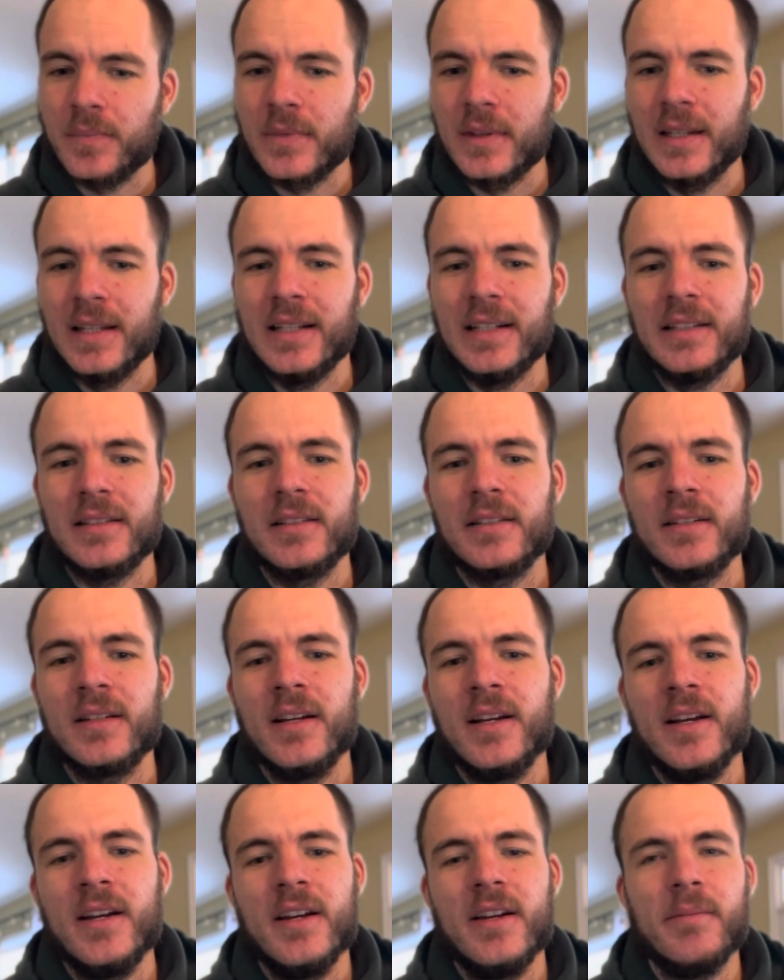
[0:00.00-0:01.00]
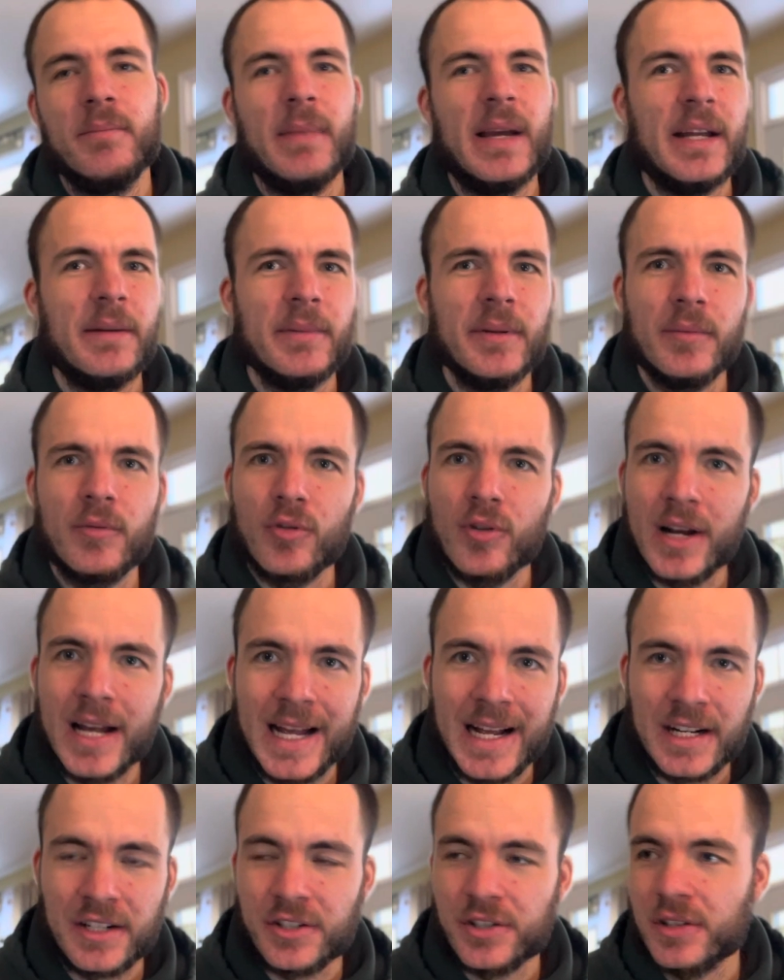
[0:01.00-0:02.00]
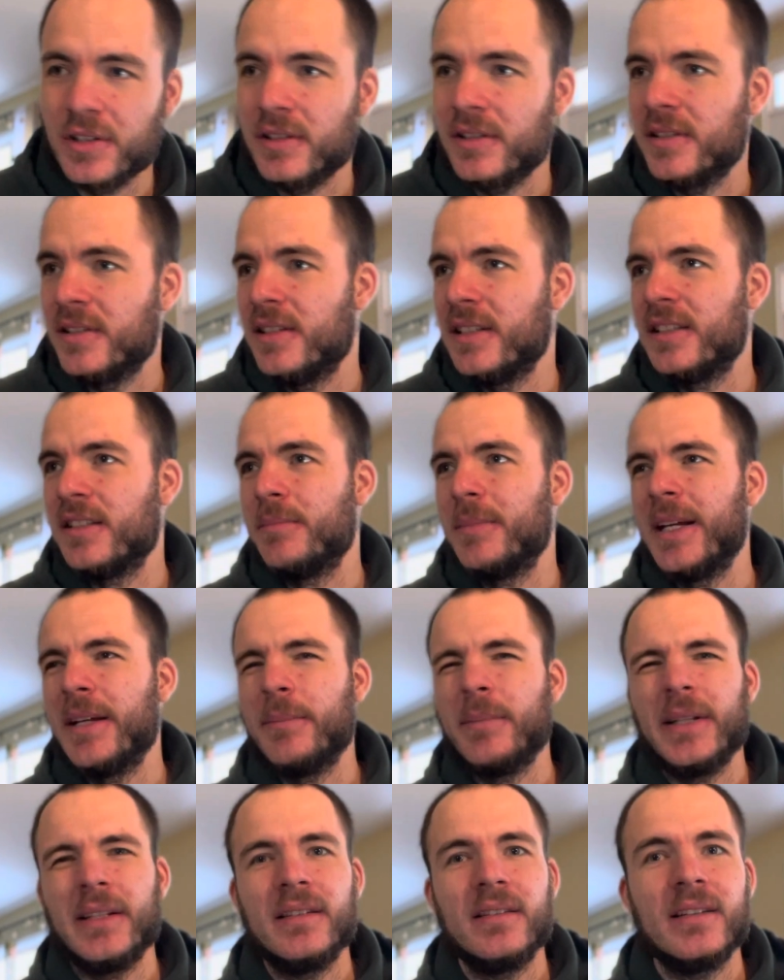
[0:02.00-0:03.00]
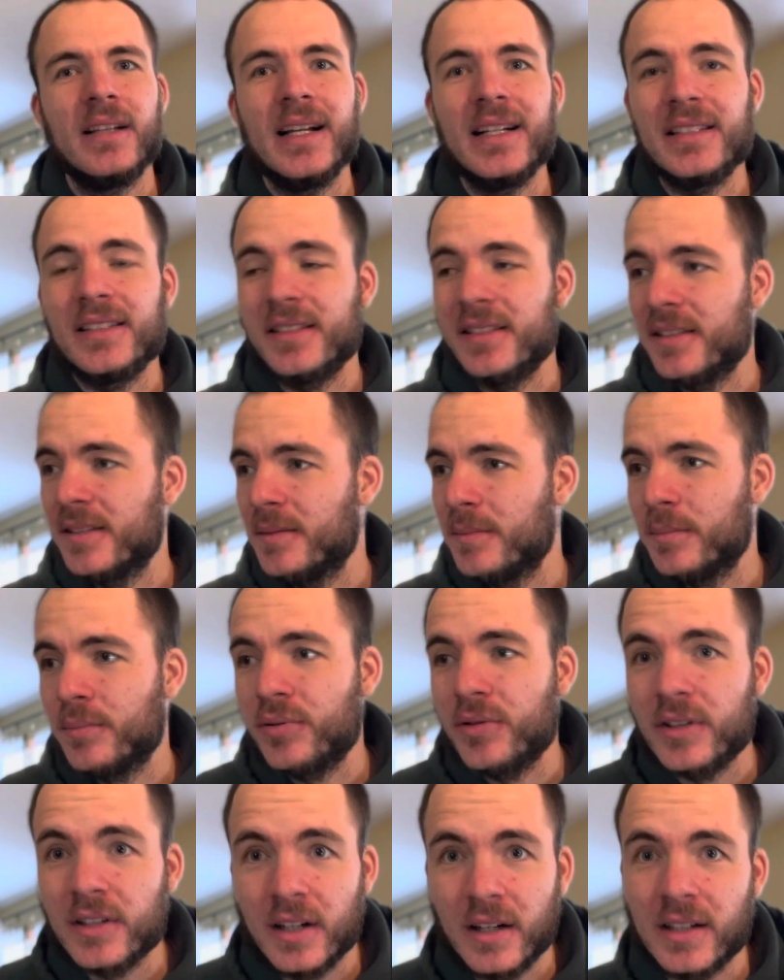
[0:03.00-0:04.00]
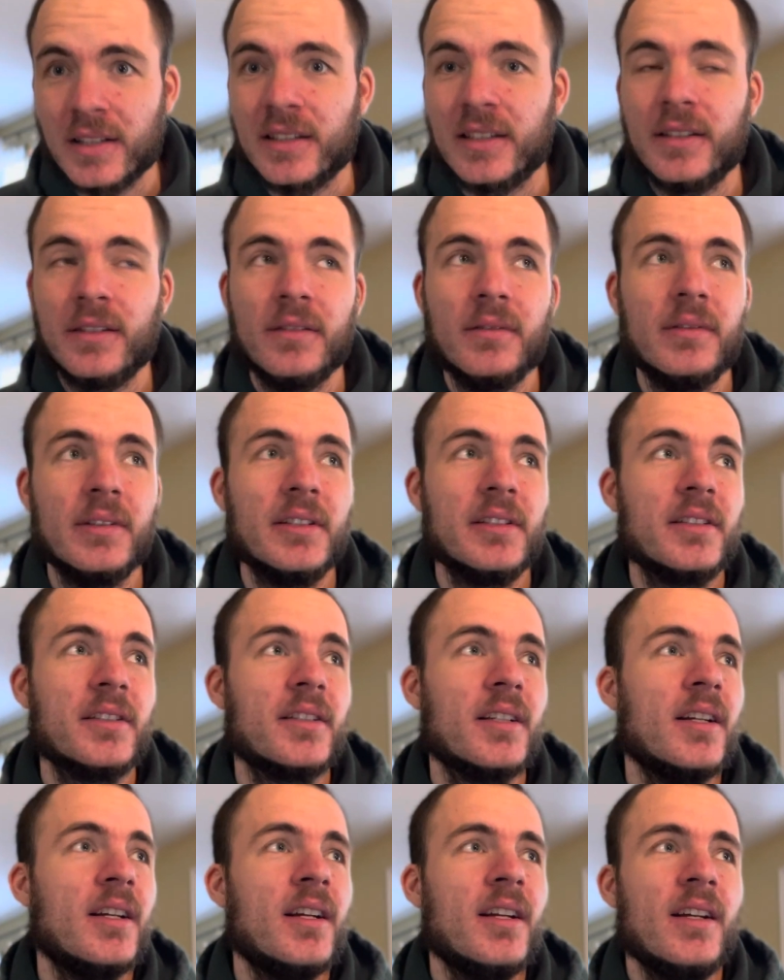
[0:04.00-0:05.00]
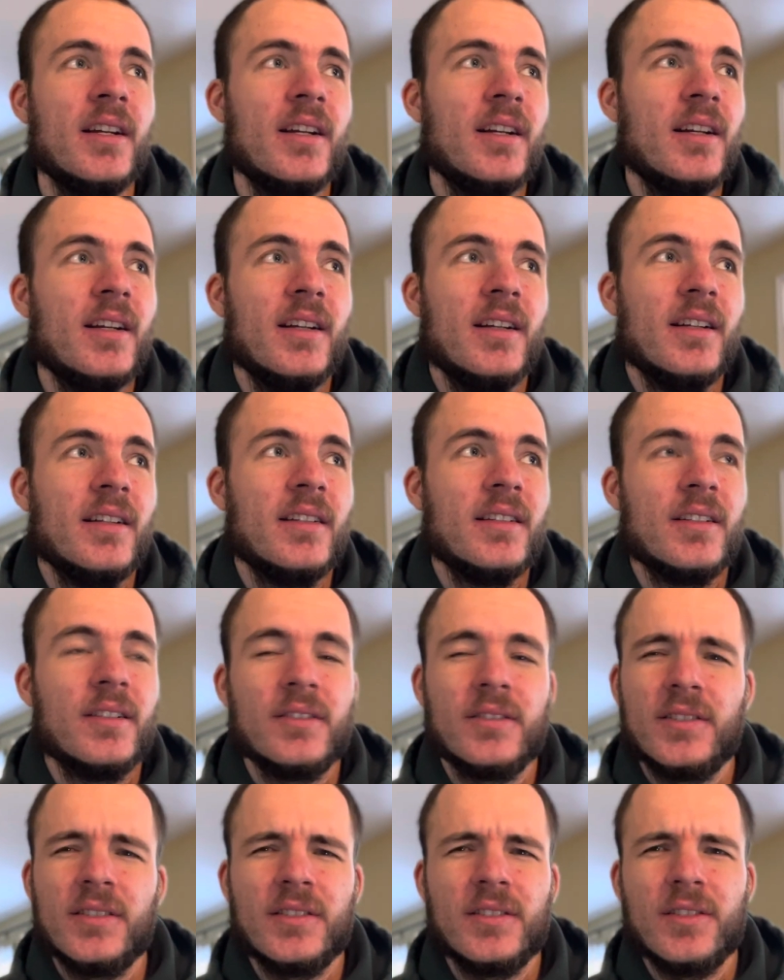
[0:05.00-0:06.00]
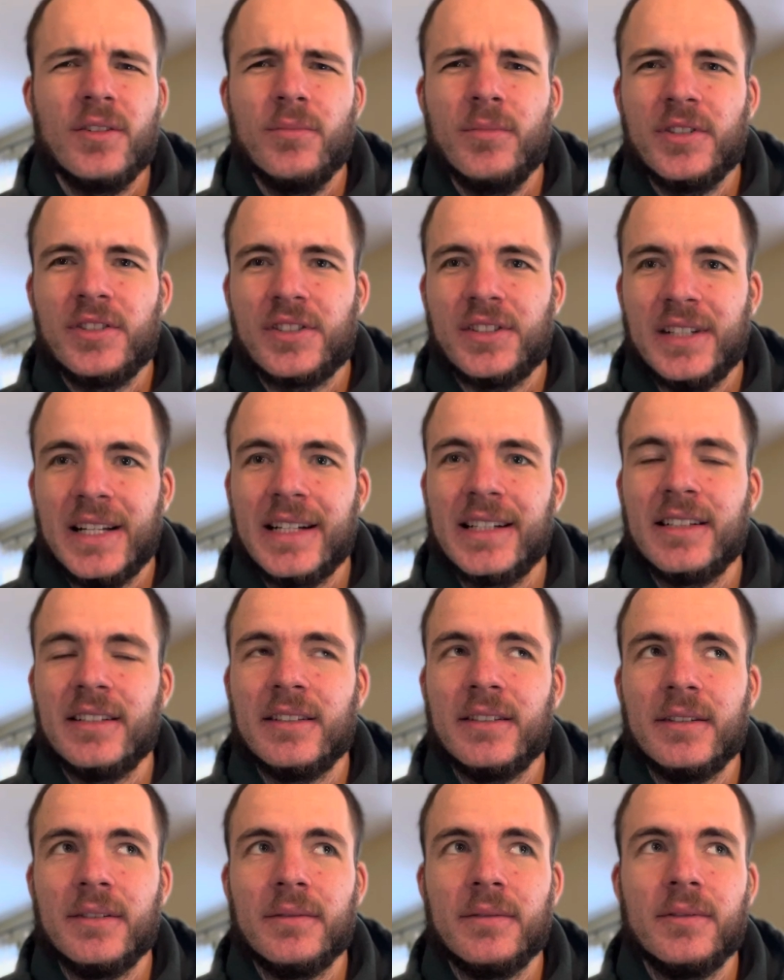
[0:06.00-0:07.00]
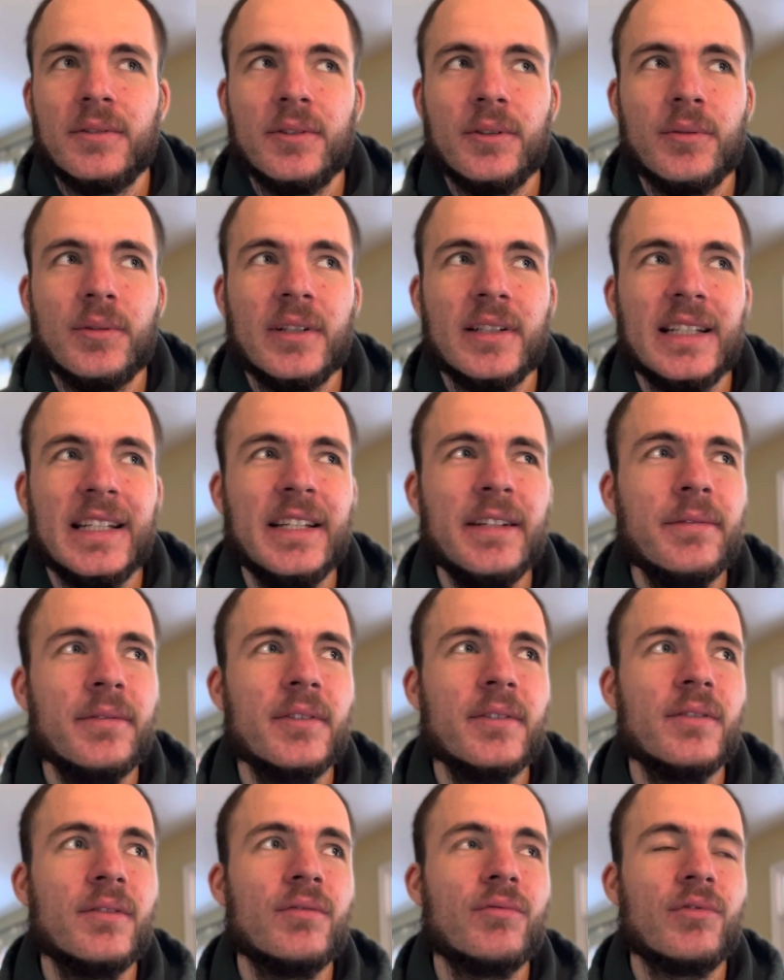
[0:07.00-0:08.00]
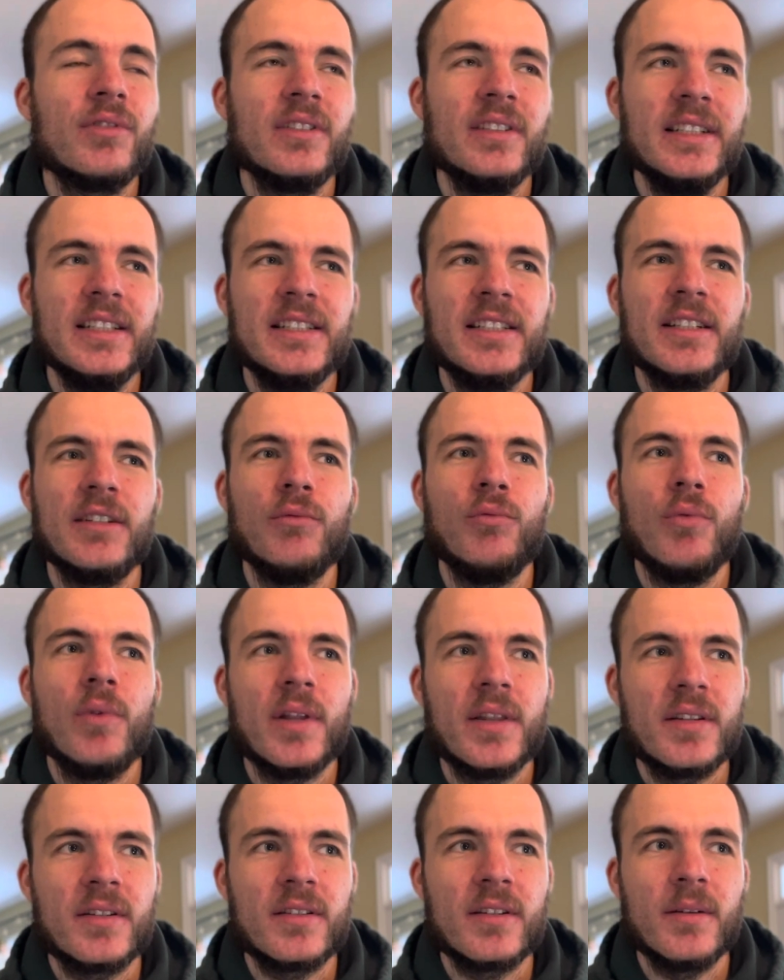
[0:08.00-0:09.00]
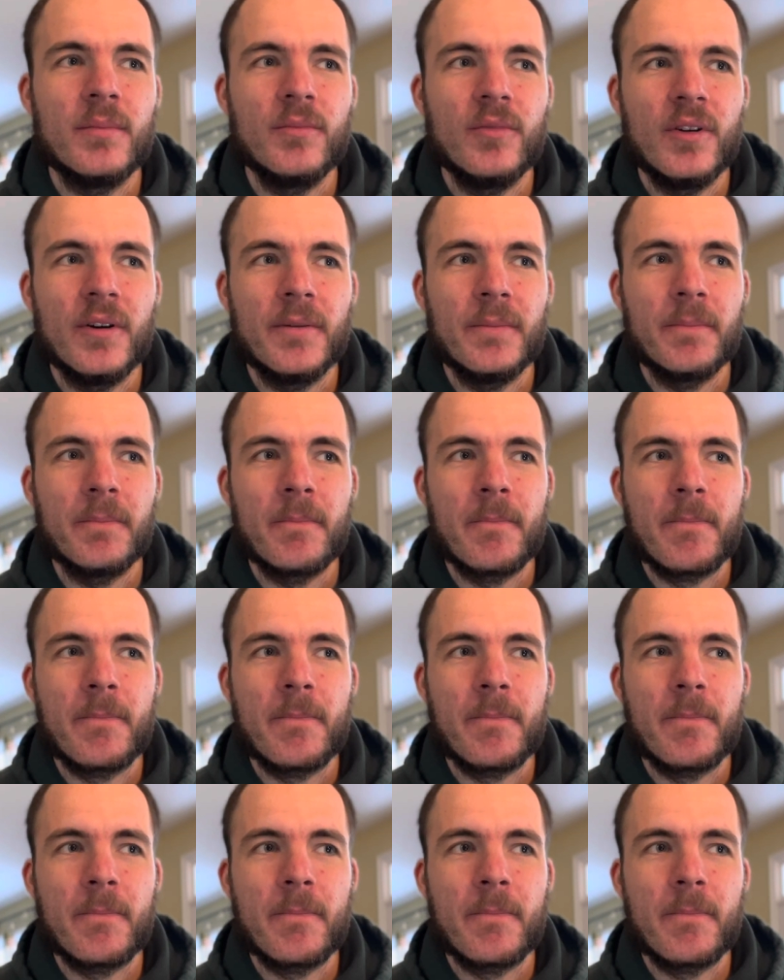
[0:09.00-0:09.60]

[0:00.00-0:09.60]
It's made me more anxious. It's made me less productive. There's just so much negative to it. Even releasing with someone,